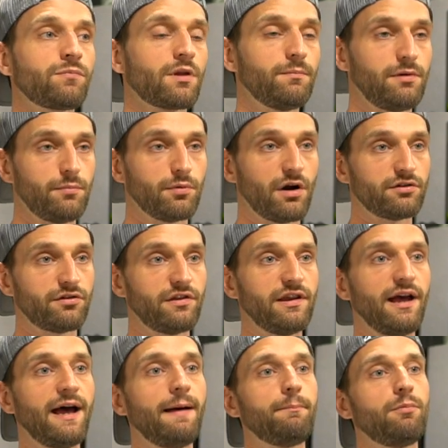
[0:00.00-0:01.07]
be brought to the
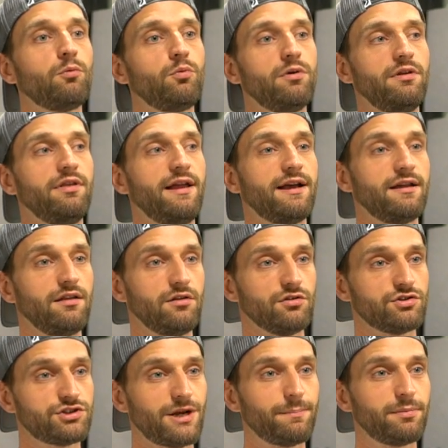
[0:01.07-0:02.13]
app with like a little
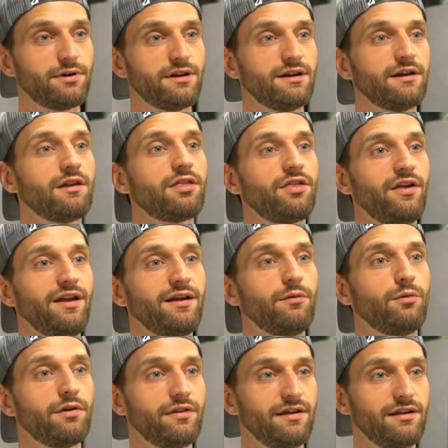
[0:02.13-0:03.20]
shepherding thing
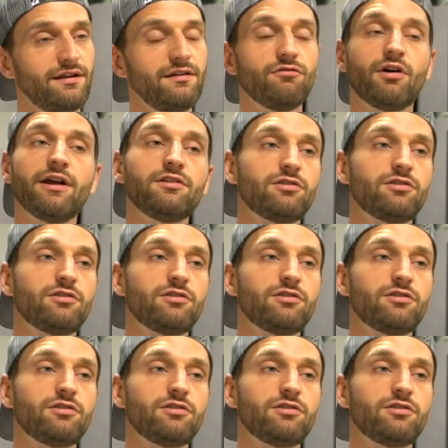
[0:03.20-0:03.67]
where they, right?